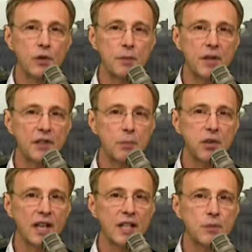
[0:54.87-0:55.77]
which meant their
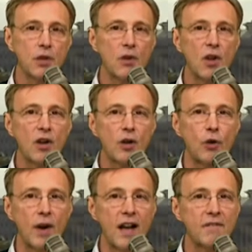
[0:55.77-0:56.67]
plans were no longer
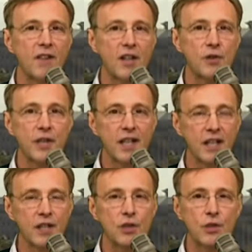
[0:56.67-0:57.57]
grandfathered
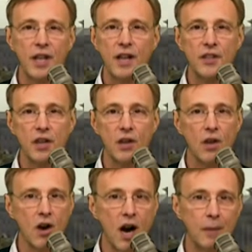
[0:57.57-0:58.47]
into the health care
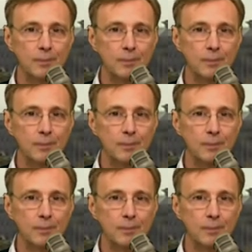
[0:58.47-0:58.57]
law.